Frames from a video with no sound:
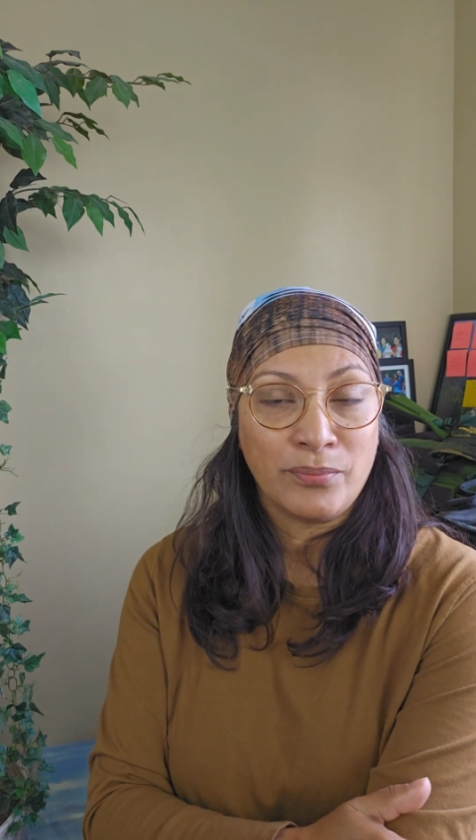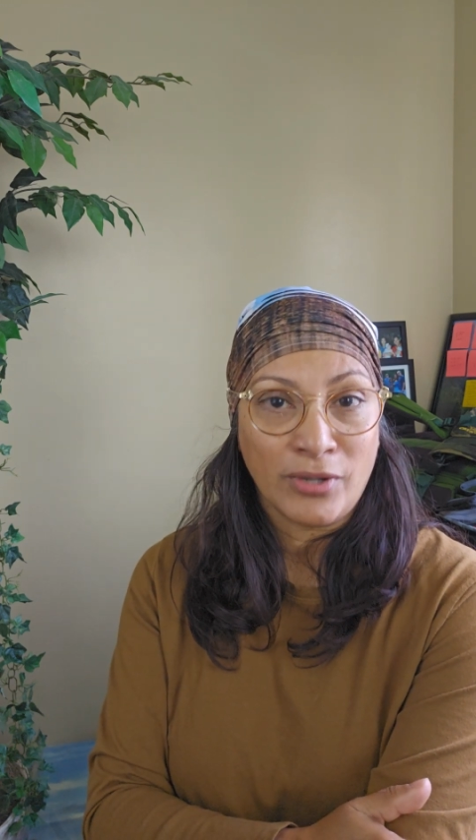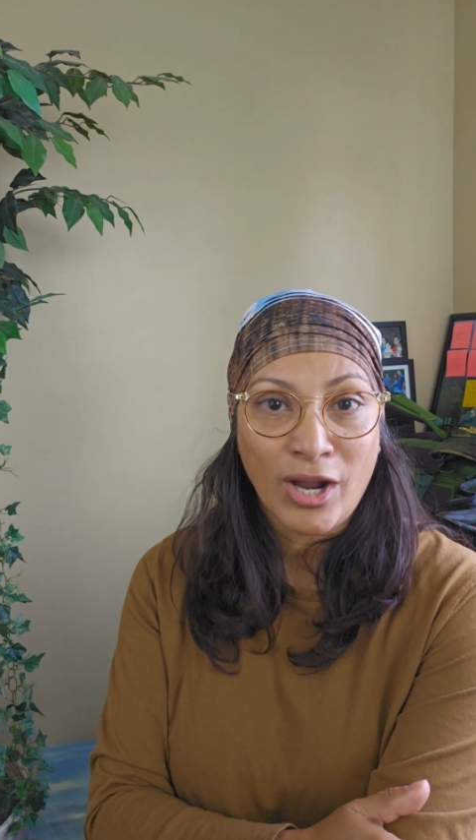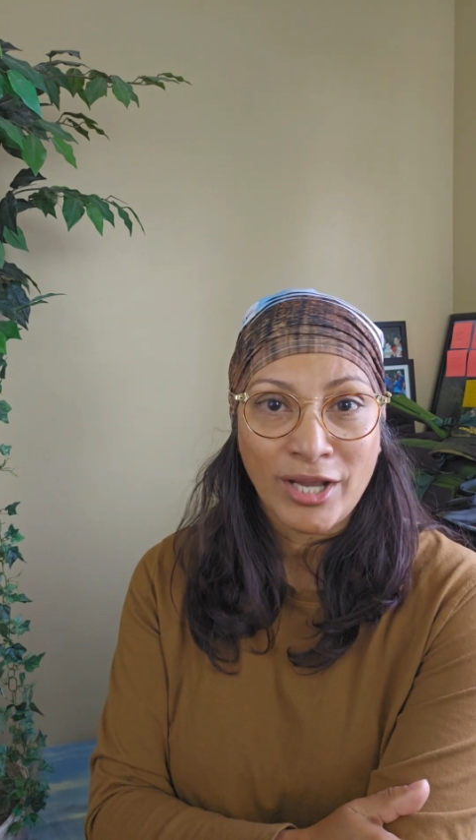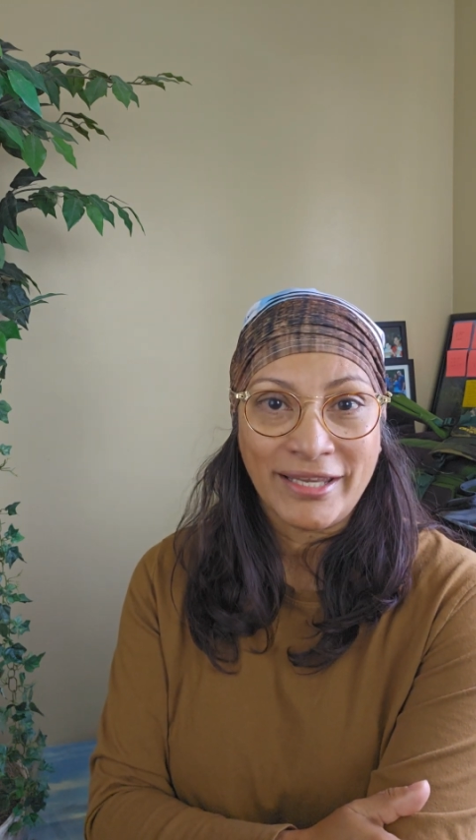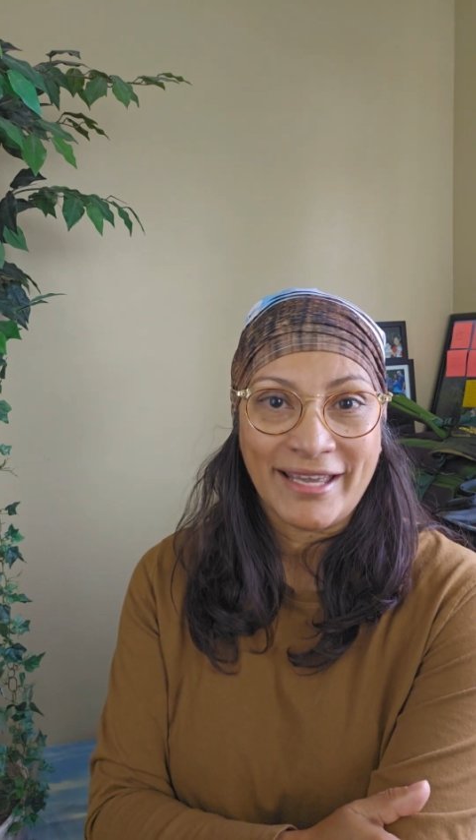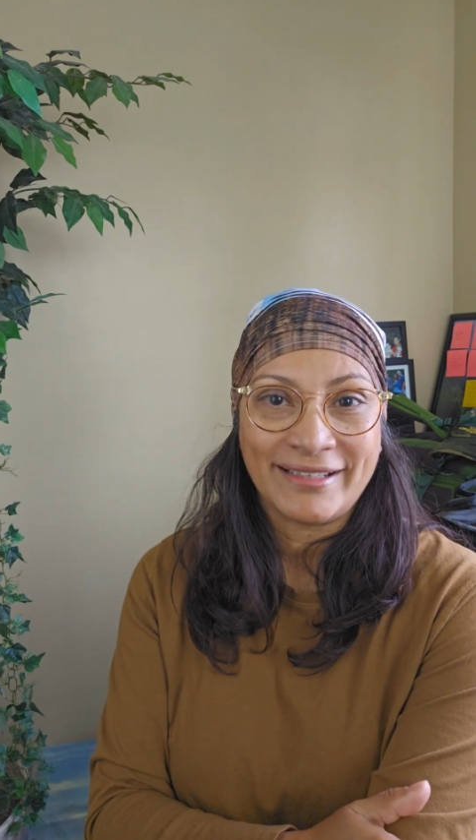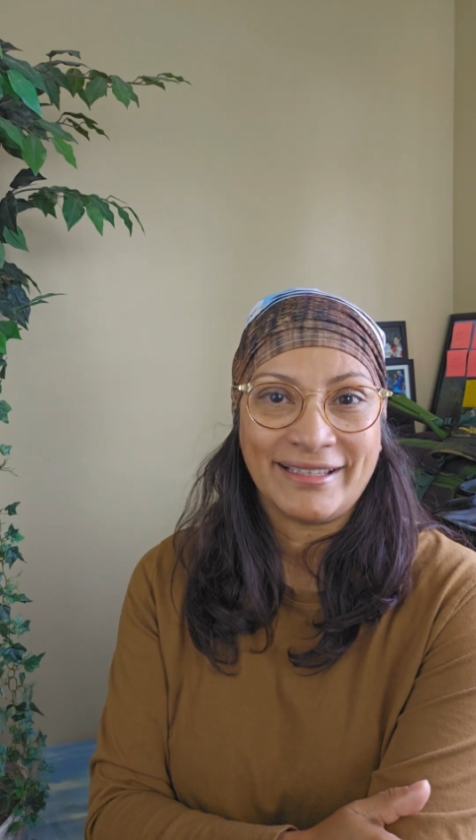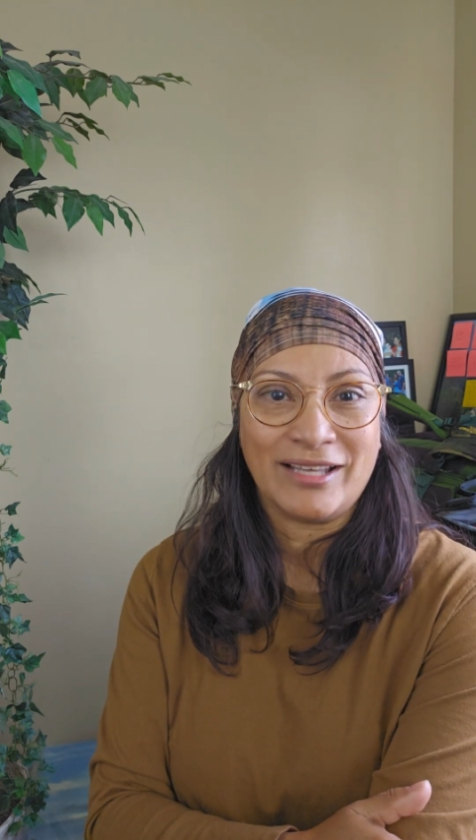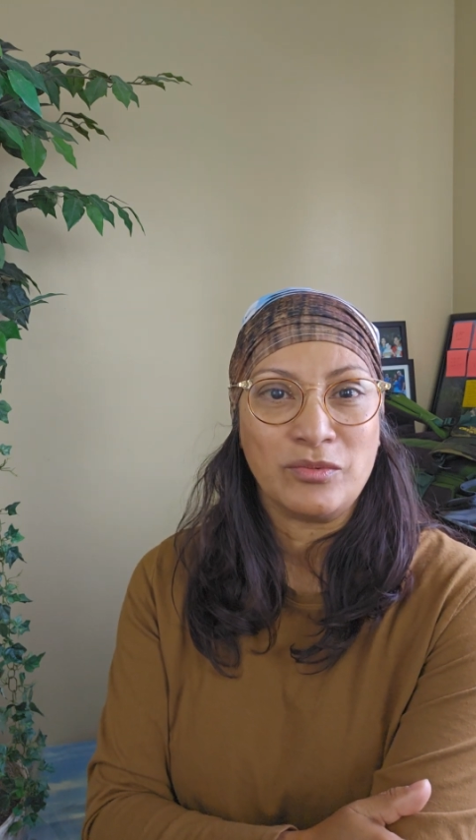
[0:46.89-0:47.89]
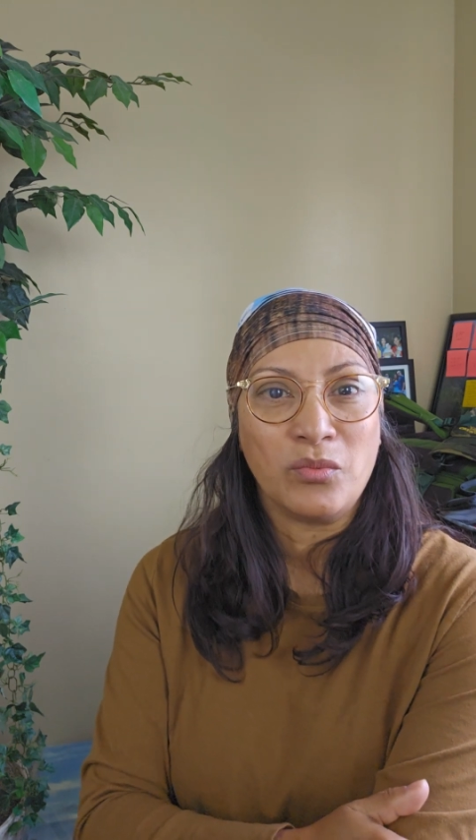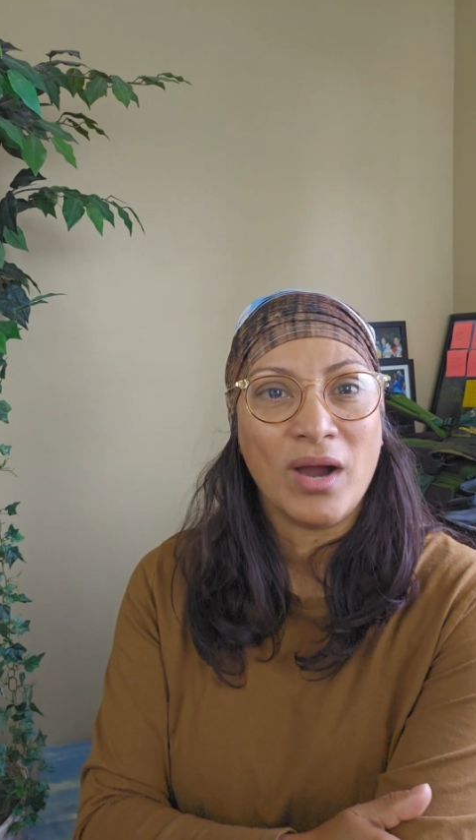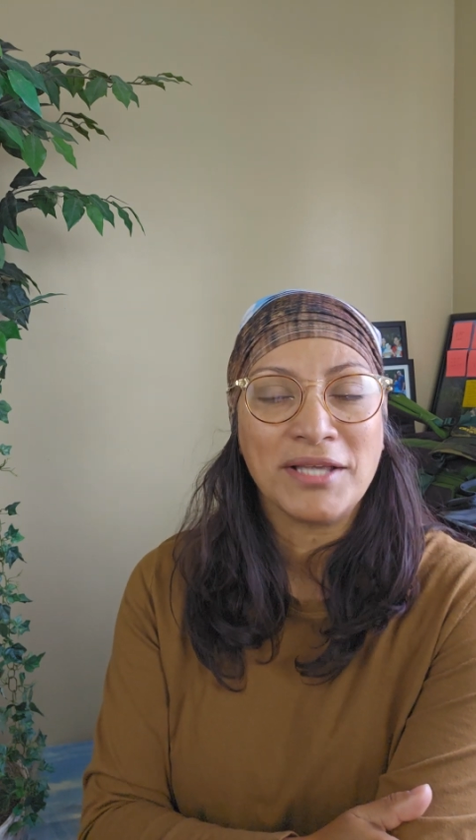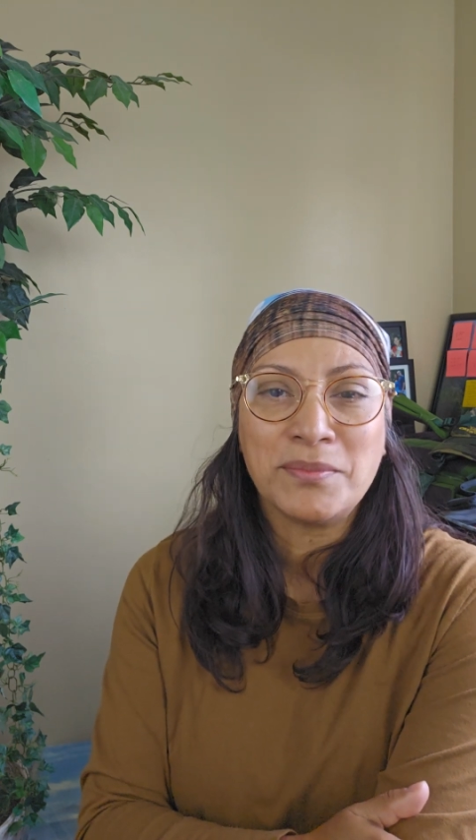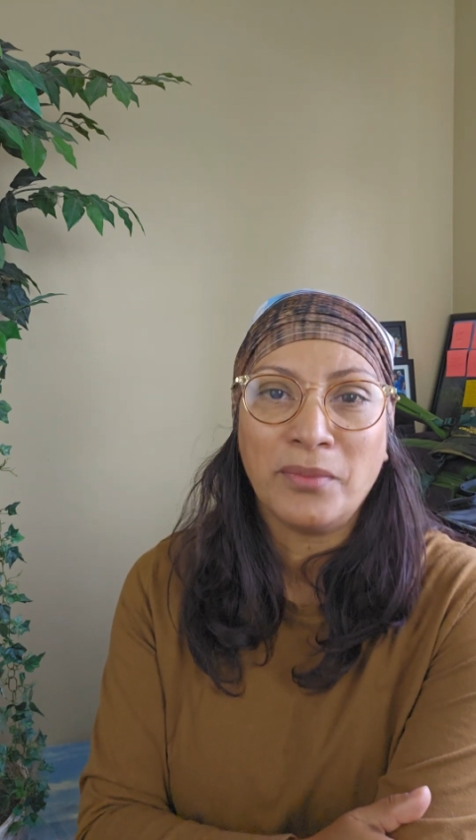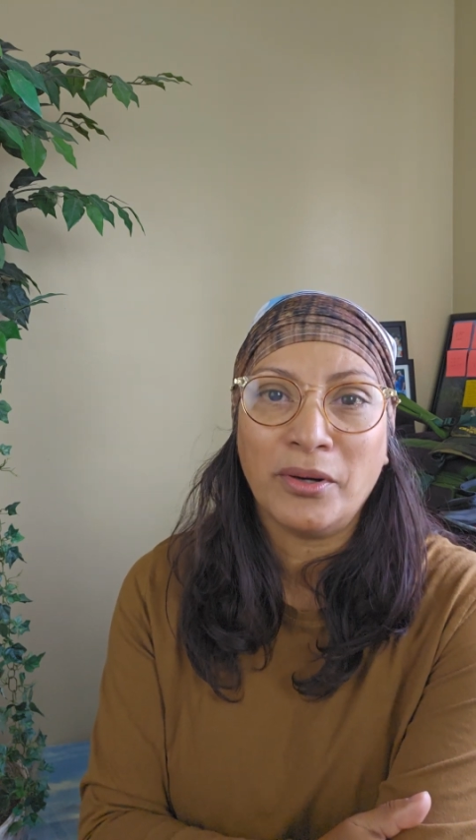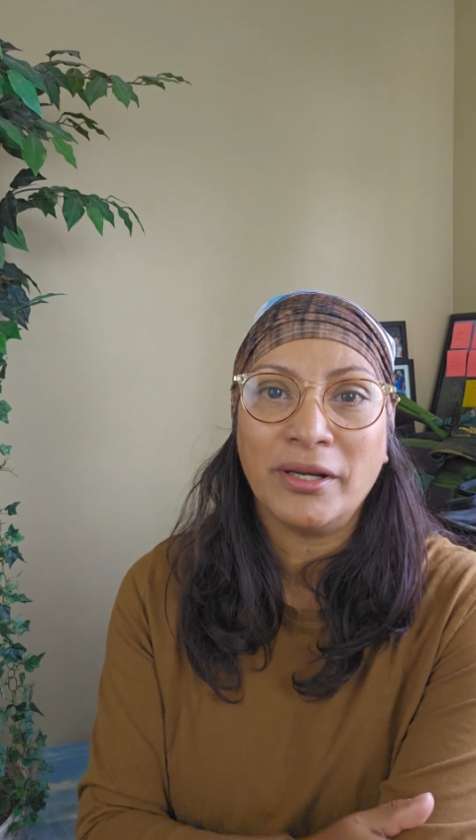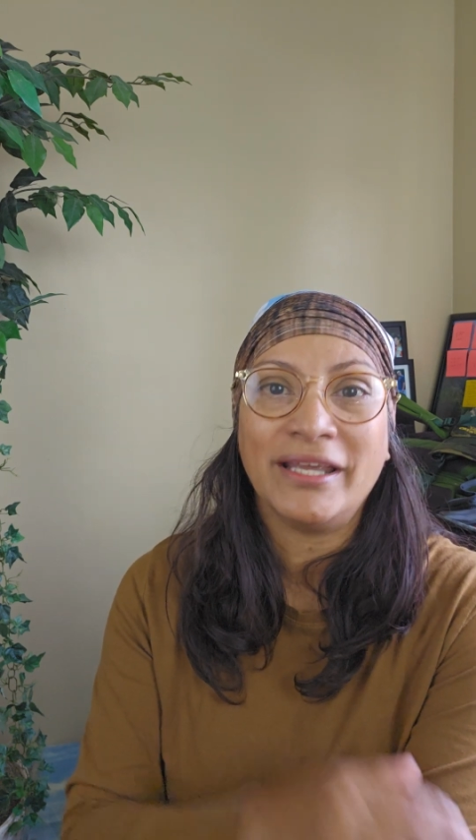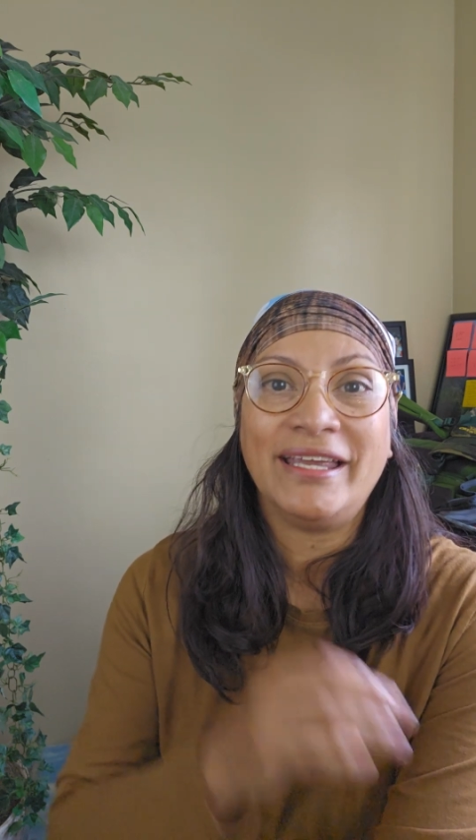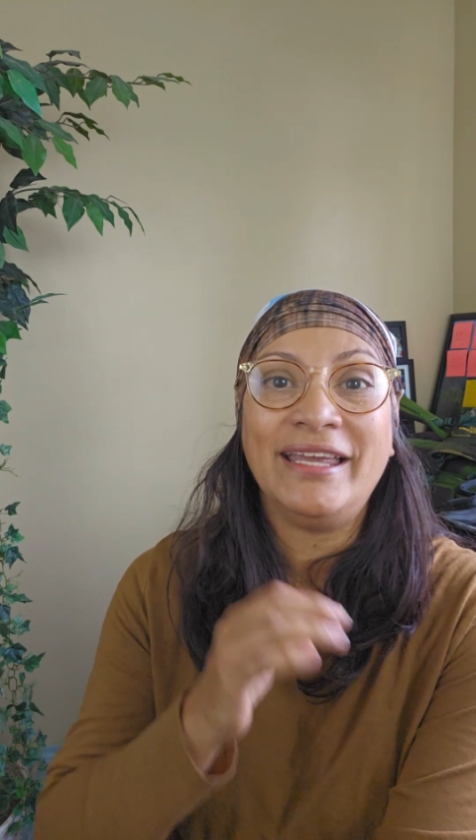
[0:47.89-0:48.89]
project that was
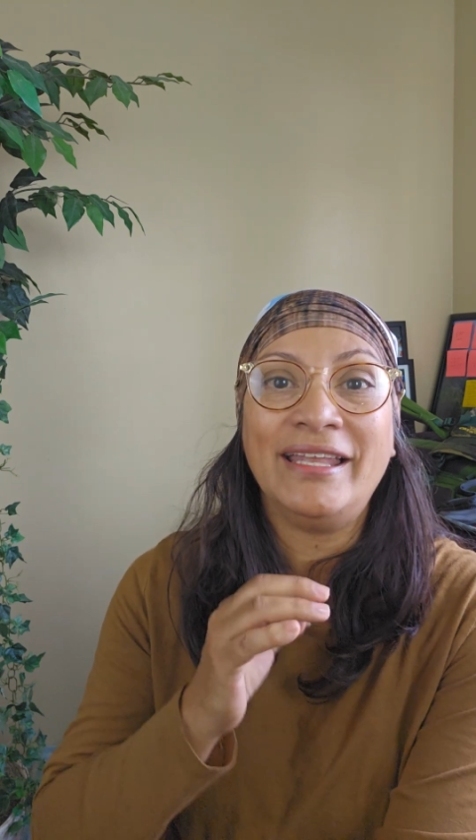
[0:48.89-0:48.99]
born